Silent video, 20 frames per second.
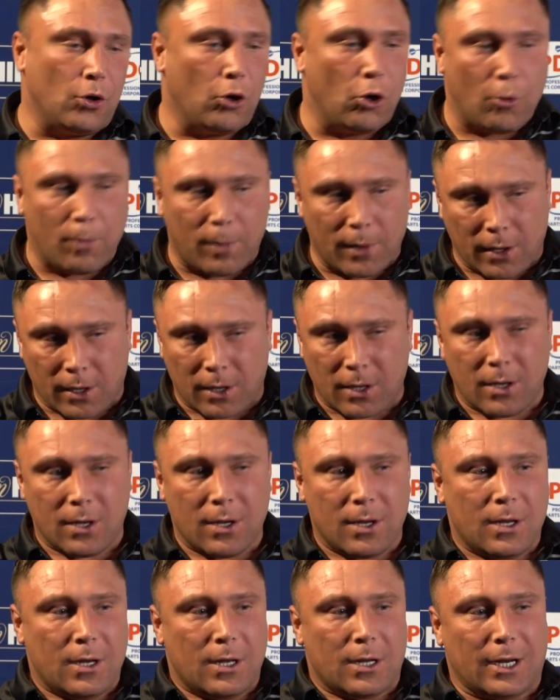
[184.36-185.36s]
go, but
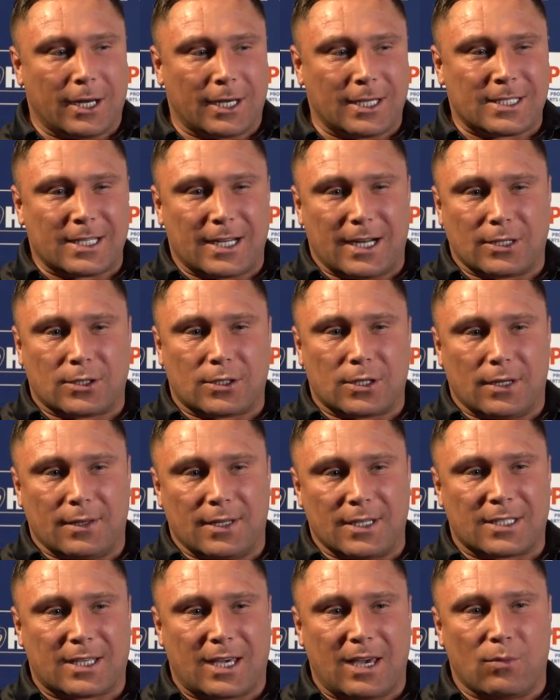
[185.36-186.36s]
like I said,
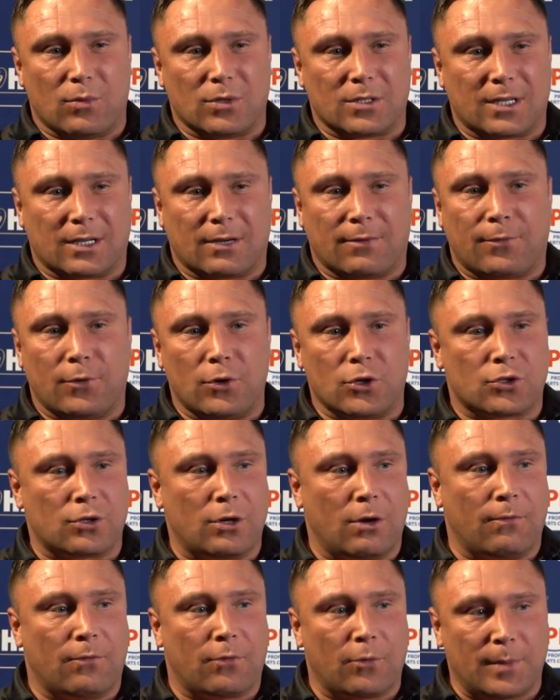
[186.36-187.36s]
this game was like a first
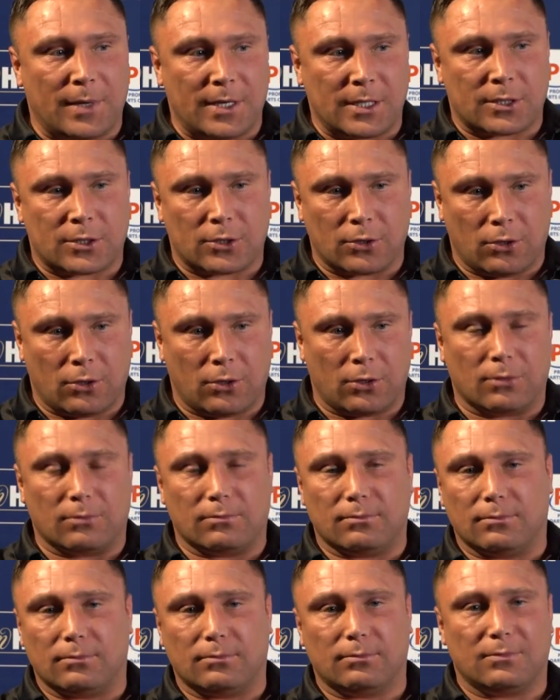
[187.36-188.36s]
round for me, so
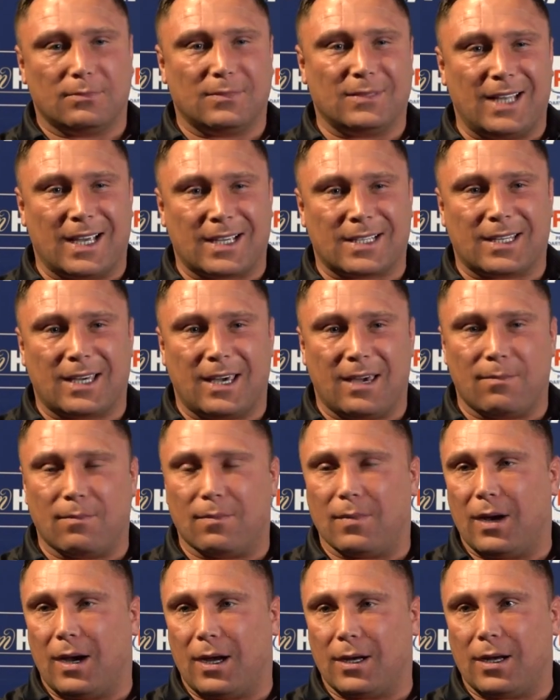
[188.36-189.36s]
next
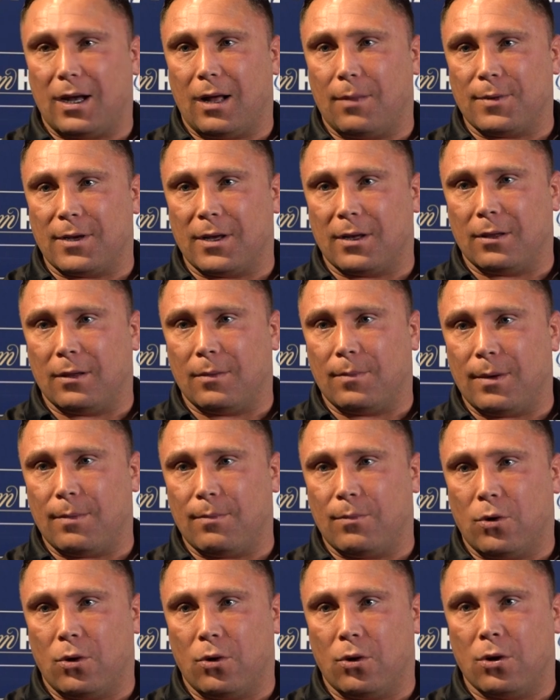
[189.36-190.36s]
game I'll be a little
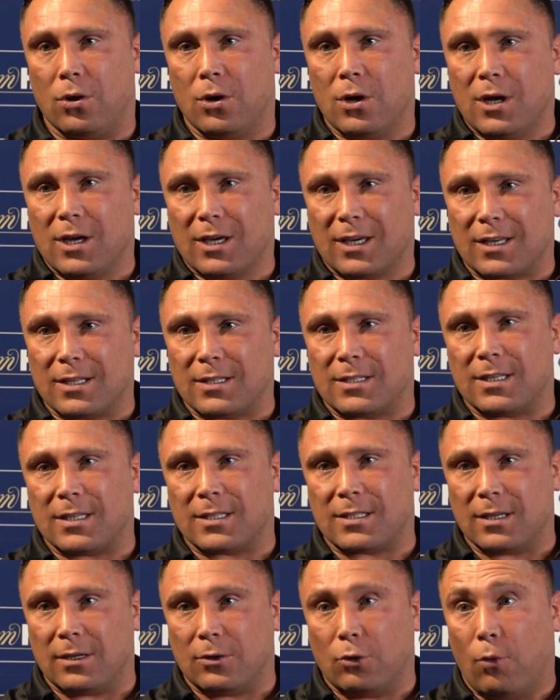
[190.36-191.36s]
bit more
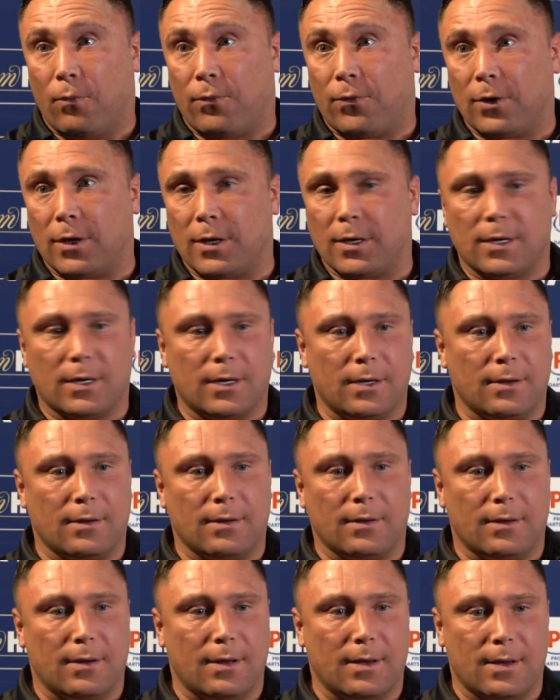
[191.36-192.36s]
consistent, hopefully,
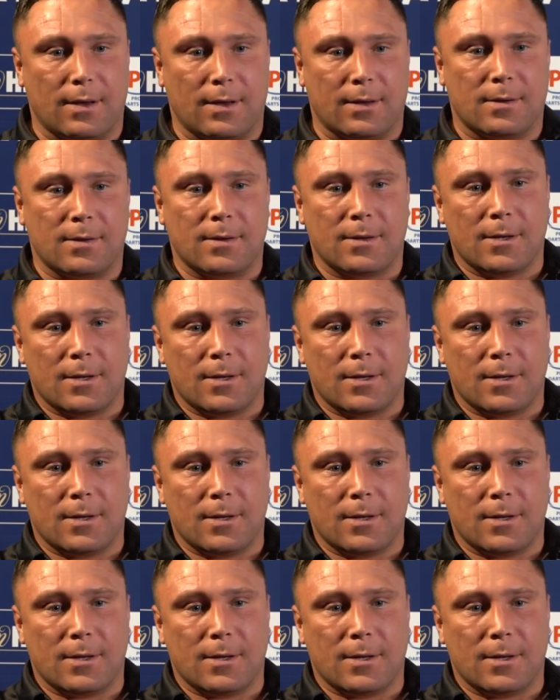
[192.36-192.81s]
and